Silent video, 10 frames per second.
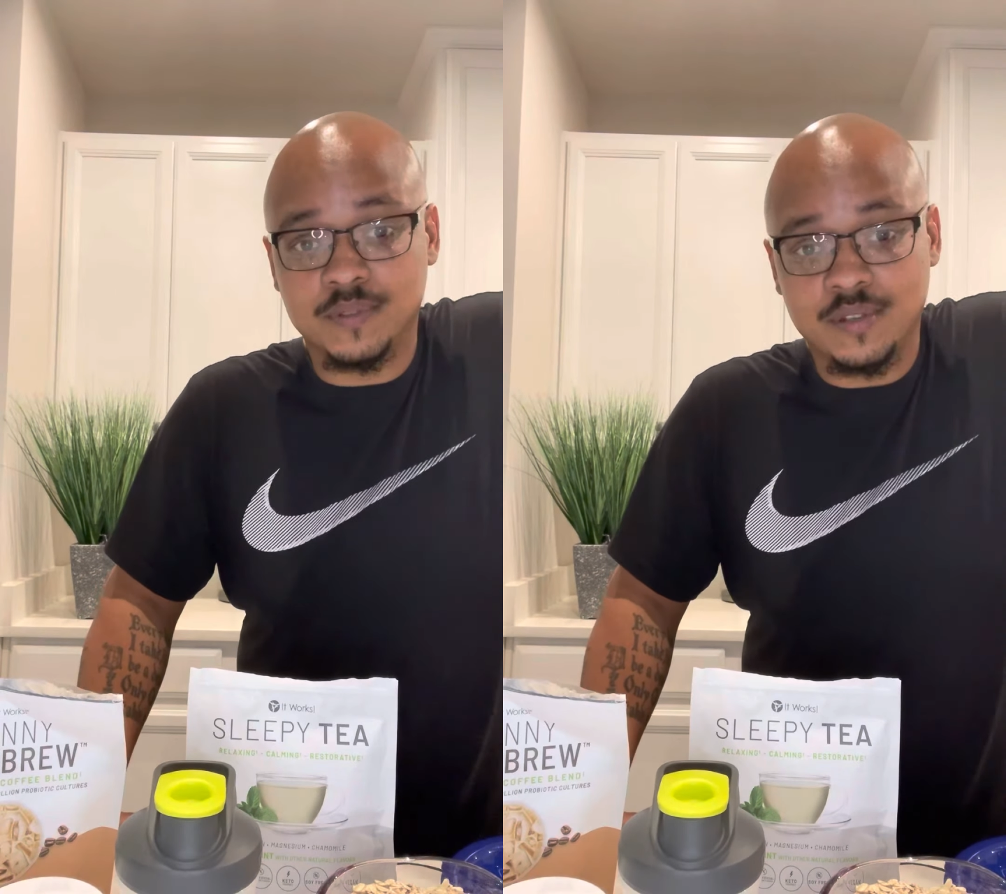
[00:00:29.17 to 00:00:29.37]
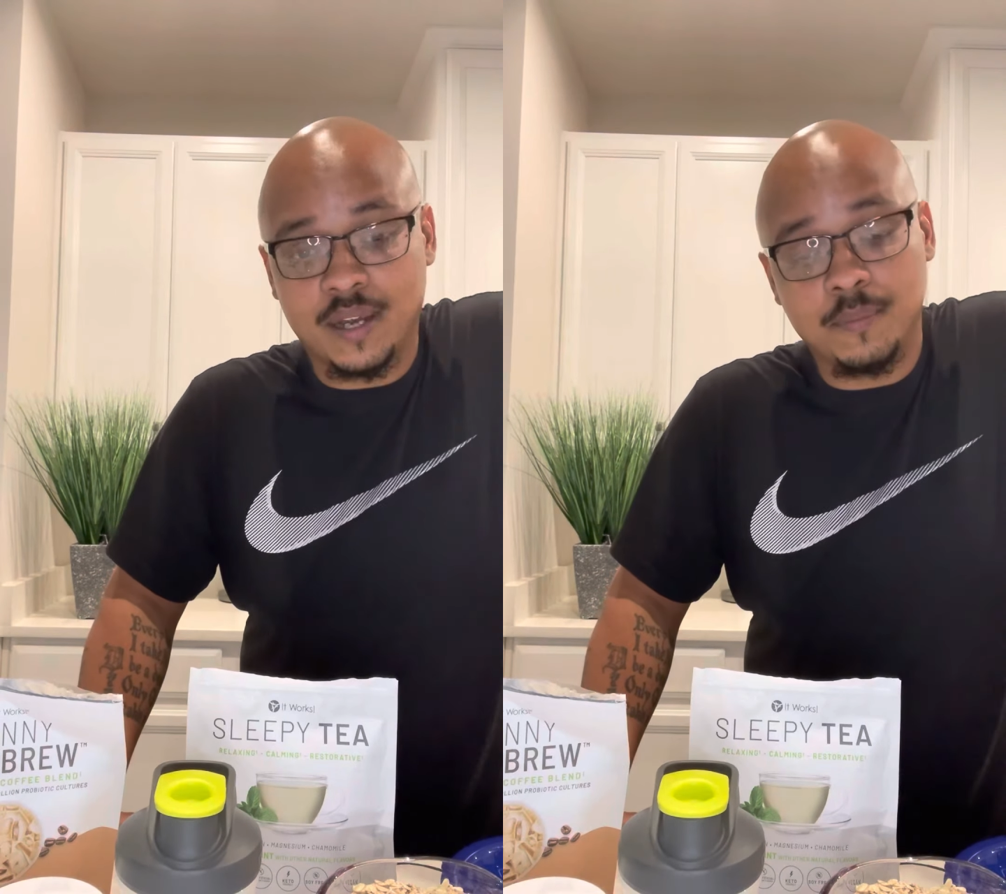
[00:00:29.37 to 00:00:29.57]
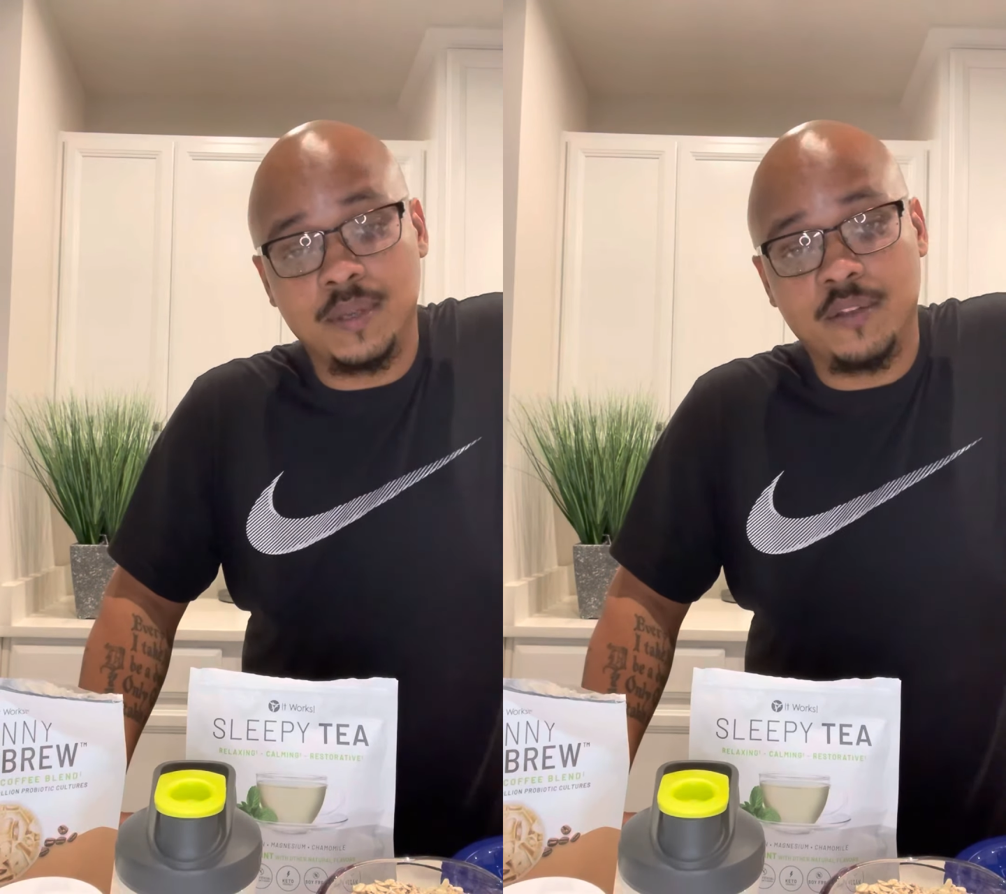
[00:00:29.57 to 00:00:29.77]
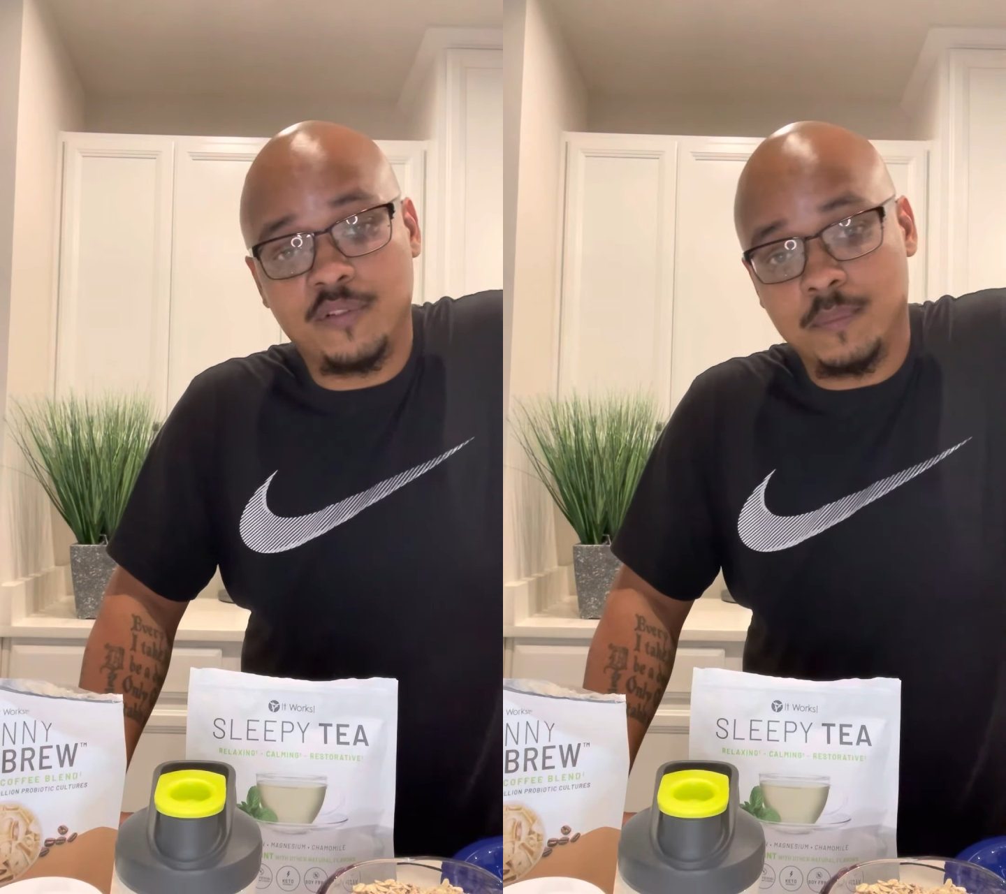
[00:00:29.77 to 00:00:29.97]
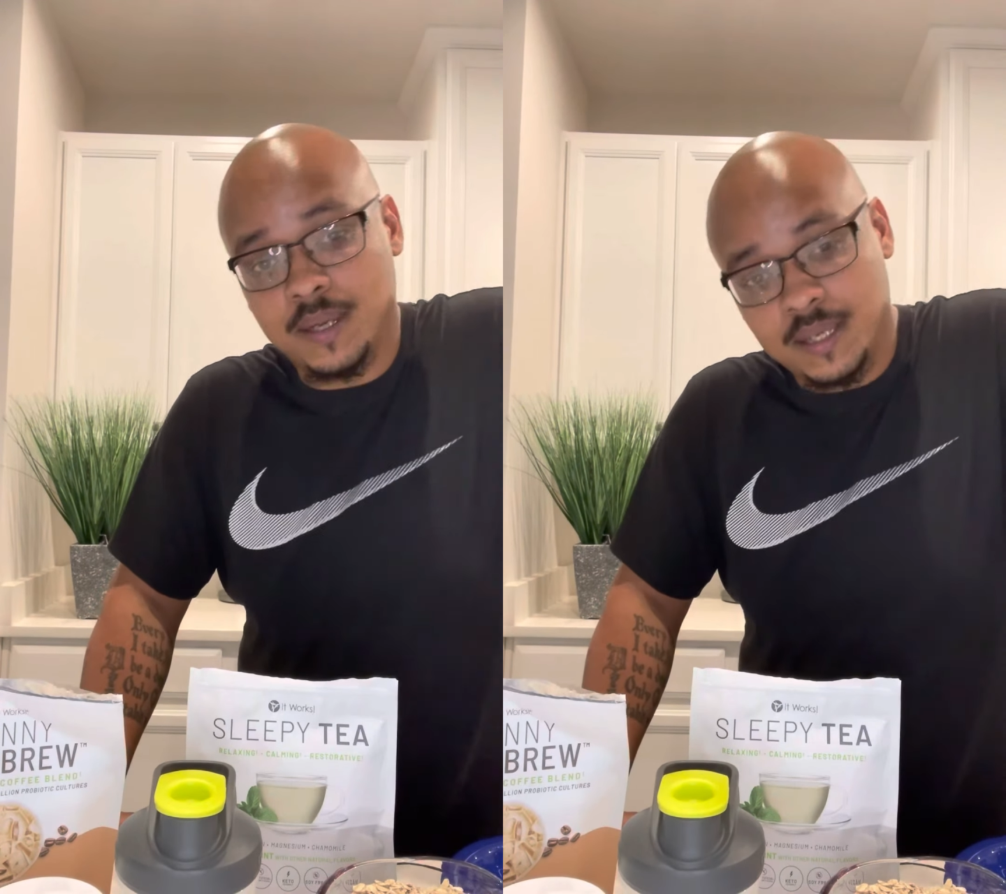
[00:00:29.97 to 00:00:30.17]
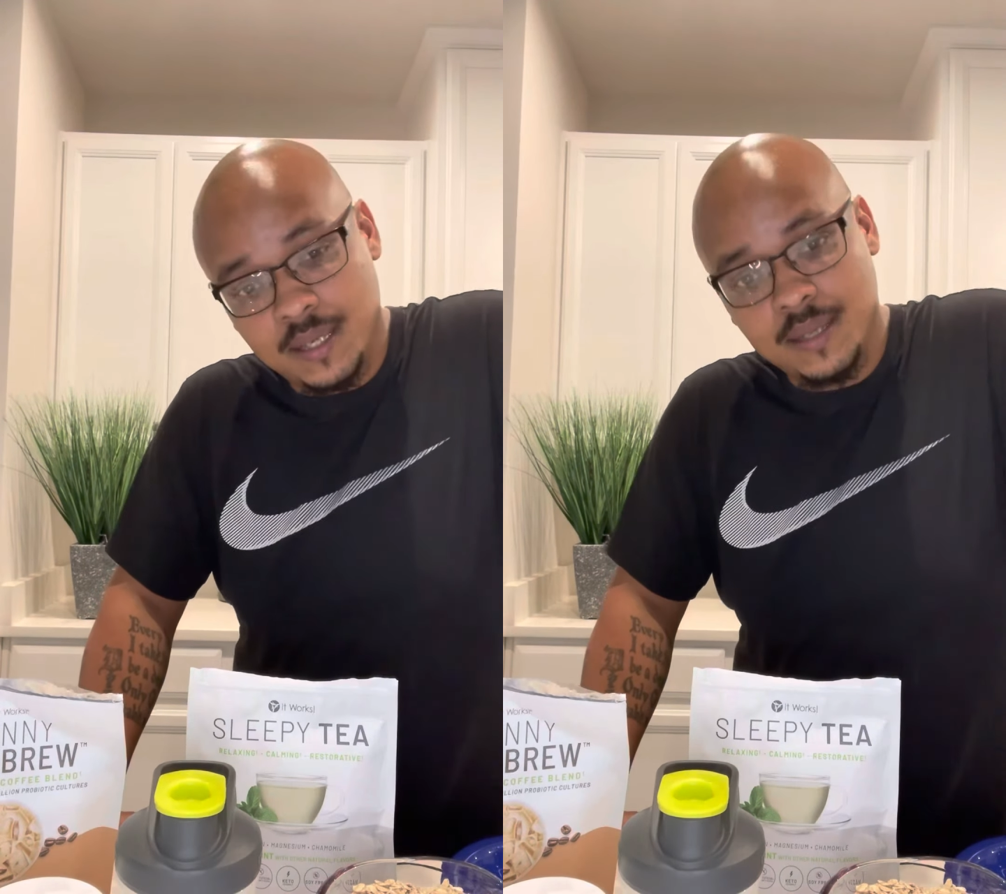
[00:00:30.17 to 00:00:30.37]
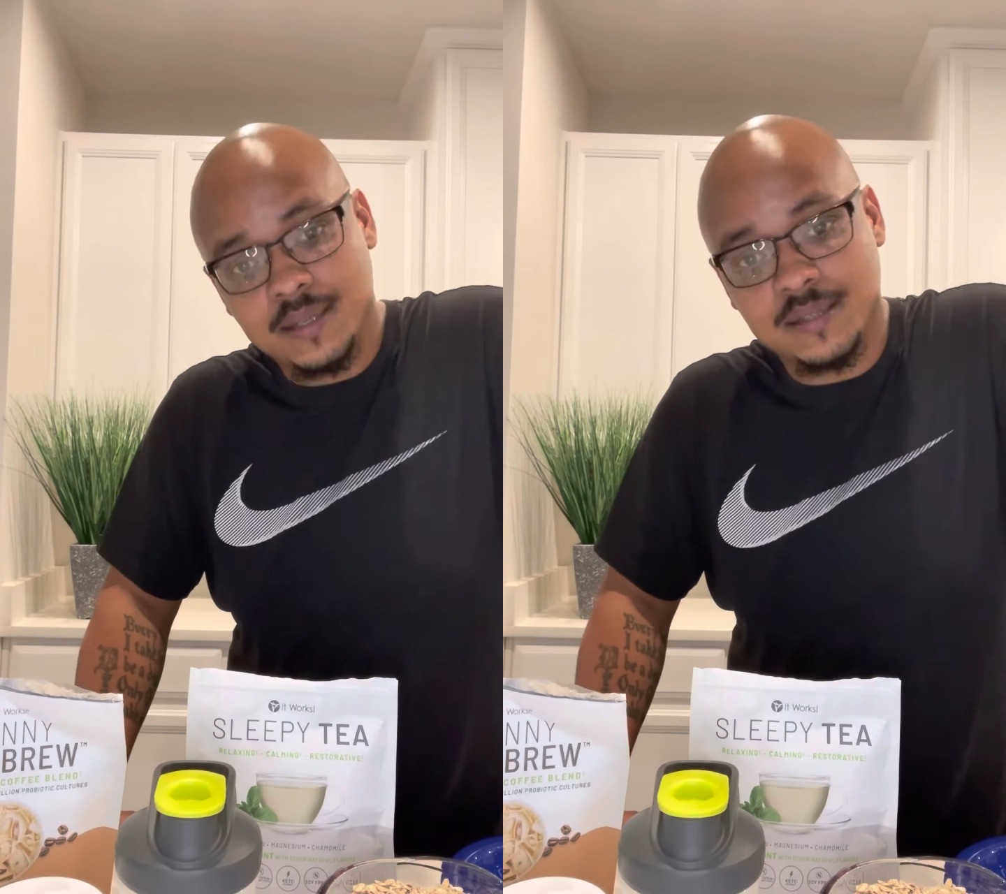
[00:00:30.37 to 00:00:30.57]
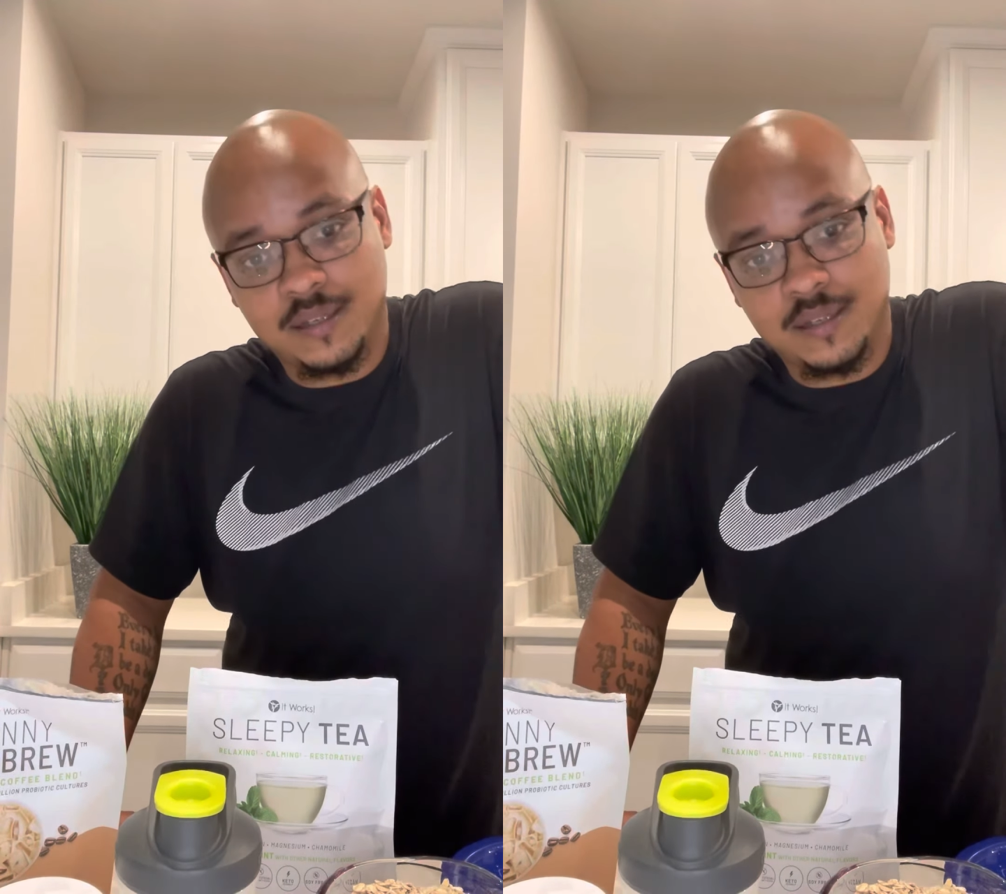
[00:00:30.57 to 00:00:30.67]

so I can be here for my kids,